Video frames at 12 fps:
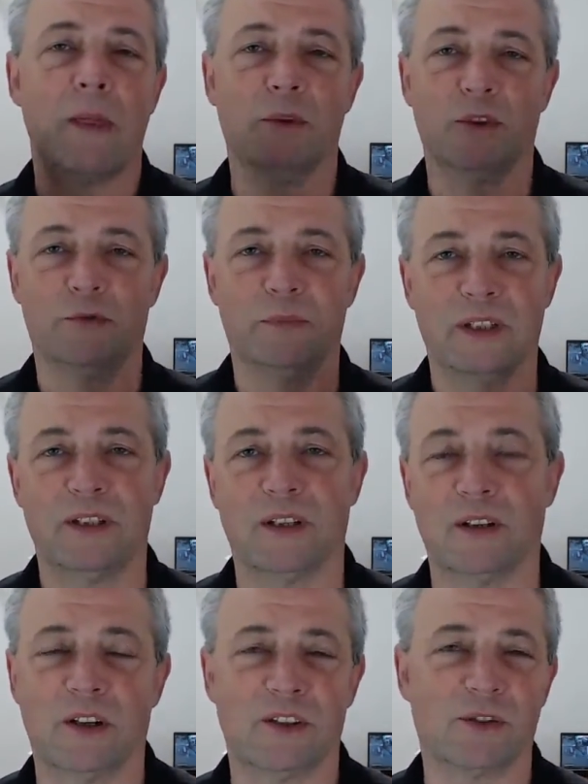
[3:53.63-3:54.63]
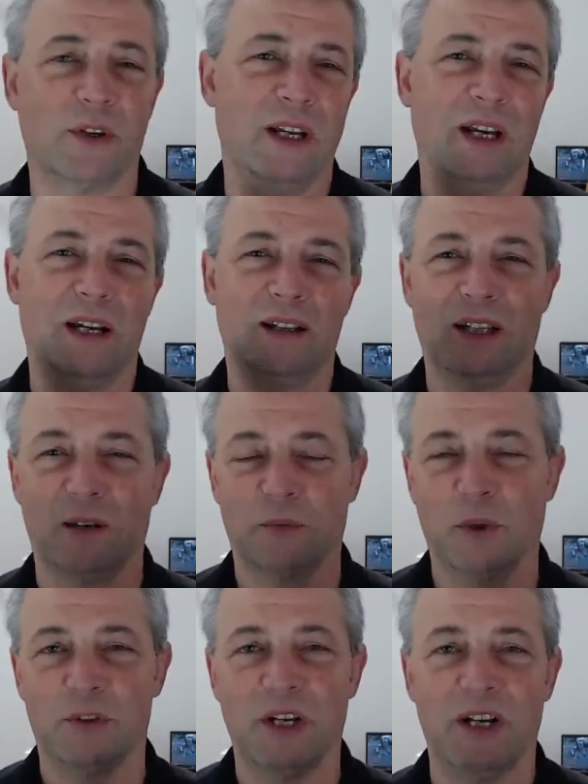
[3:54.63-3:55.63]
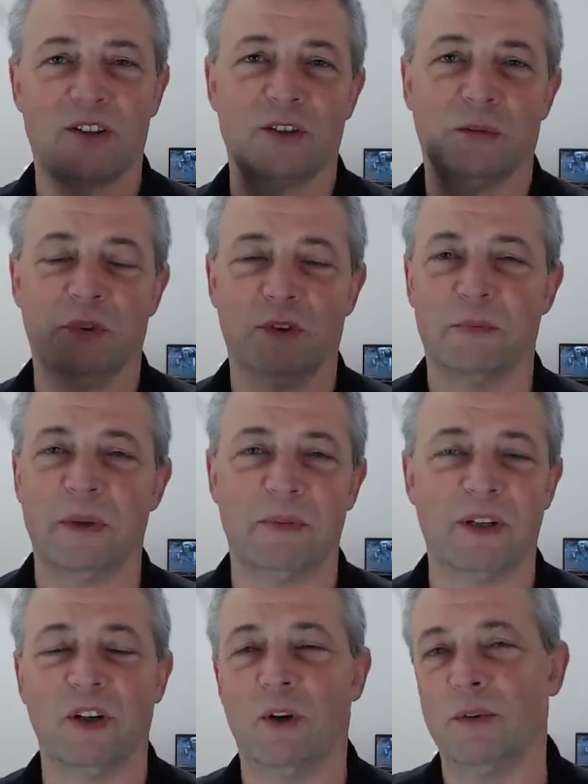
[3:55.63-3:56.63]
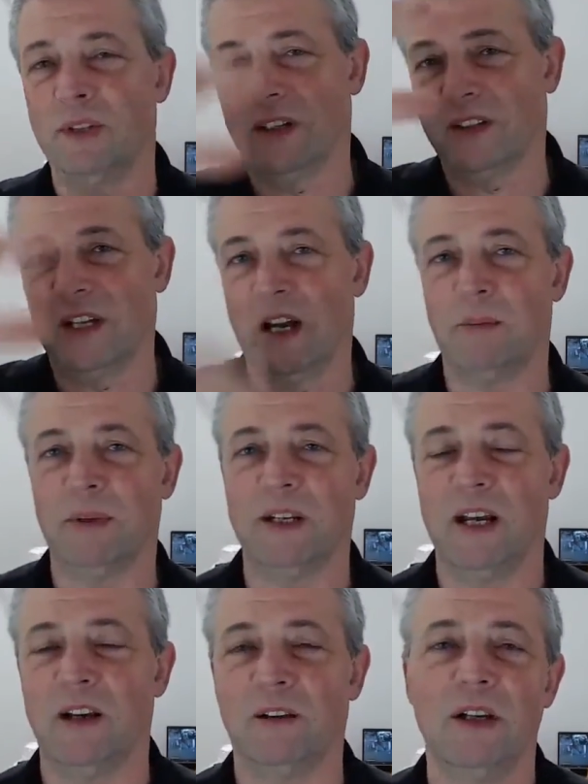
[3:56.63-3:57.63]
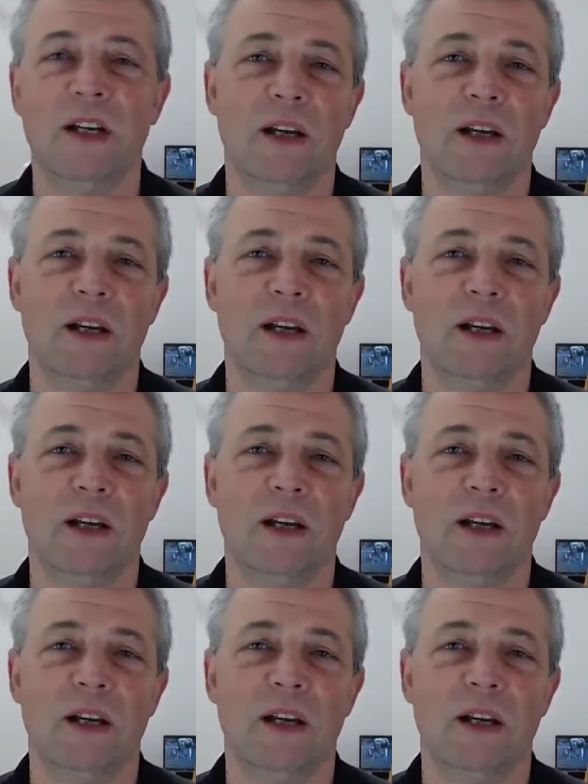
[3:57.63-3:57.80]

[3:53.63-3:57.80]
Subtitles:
movement, or sorry, yeah, like rotational movement, but nothing up and down.